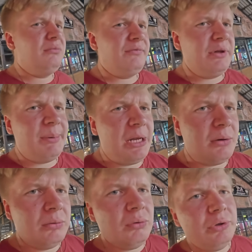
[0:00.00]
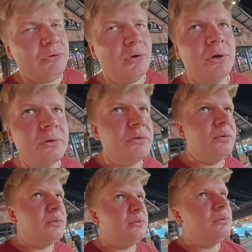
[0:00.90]
Flipping heck, who are you talking
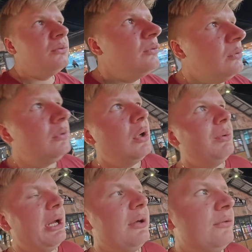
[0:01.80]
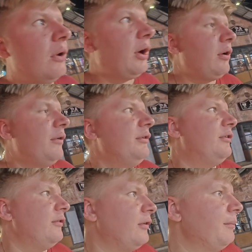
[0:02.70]
to? No, it has not.
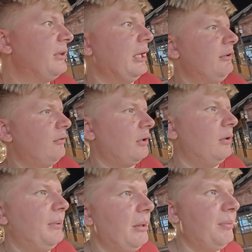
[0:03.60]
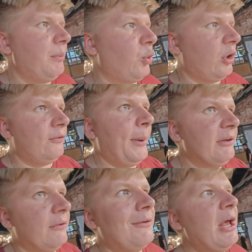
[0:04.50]
Obviously, some things are going to be a bit more
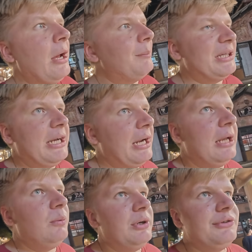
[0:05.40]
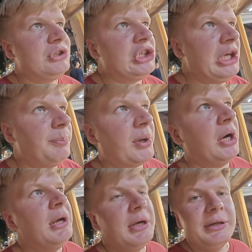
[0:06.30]
expensive, but they're anyways cheaper
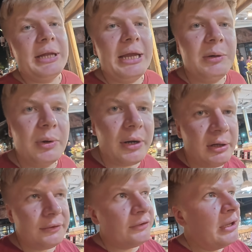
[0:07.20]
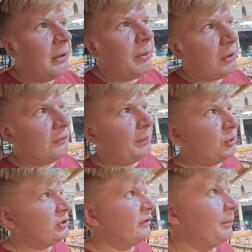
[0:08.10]
than anywhere else because the
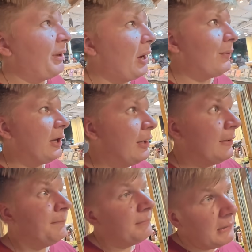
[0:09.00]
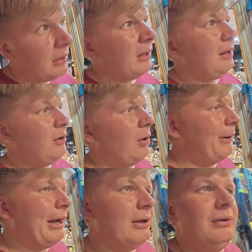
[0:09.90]
purchasing power here, you
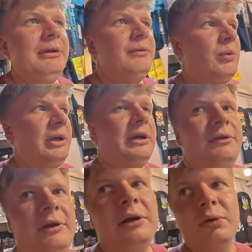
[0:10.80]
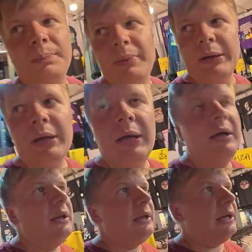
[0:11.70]
know, I don't even want to continue.
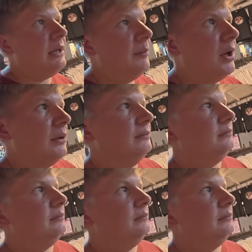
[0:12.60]
Like, come on.